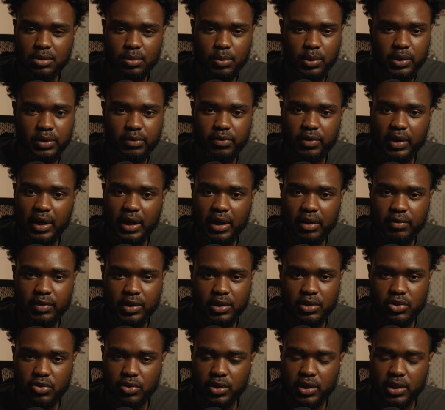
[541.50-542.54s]
25
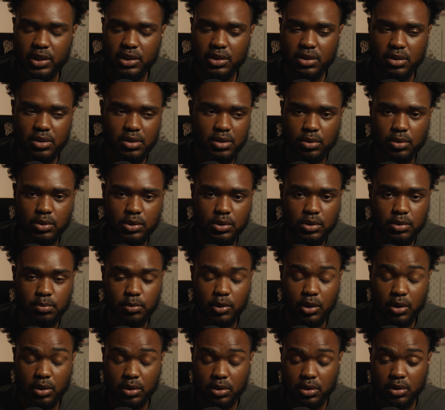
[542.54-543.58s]
inch range. Those are
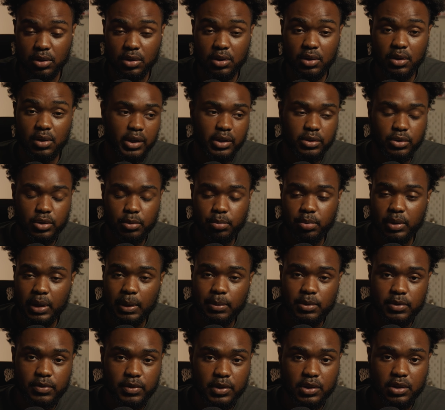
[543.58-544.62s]
smaller and you could
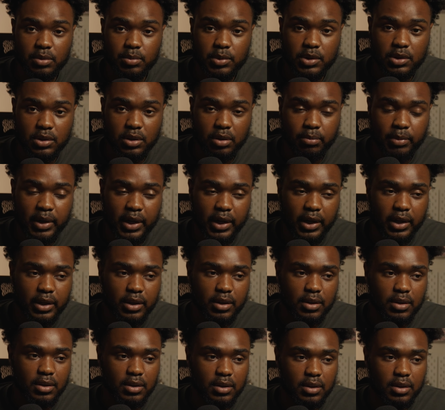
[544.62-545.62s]
probably fit them into your bag.